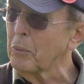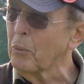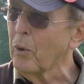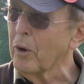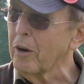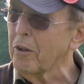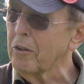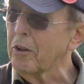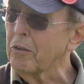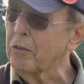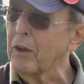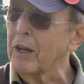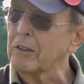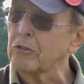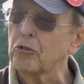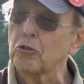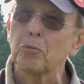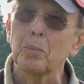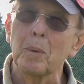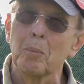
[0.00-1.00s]
one of the
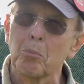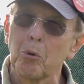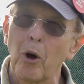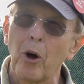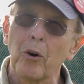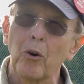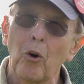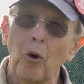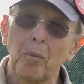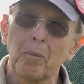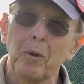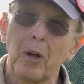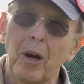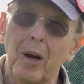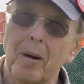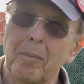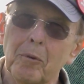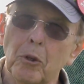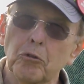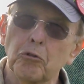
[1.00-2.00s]
things that's been brought
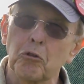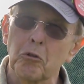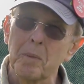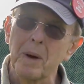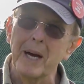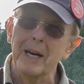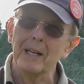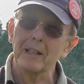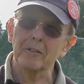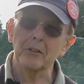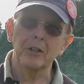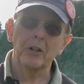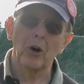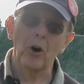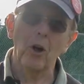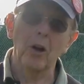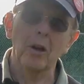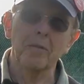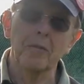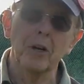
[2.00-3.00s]
home most dramatically to
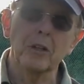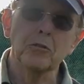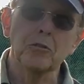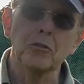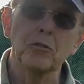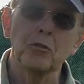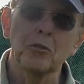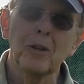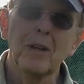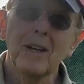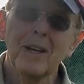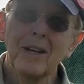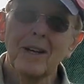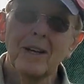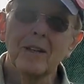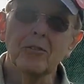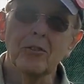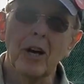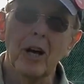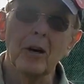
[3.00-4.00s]
all of us is
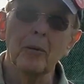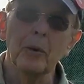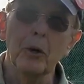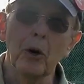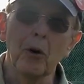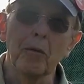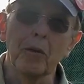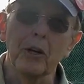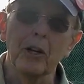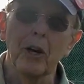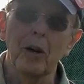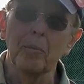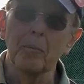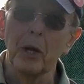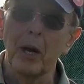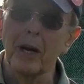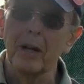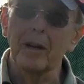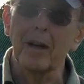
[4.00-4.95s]
how do we overcome that?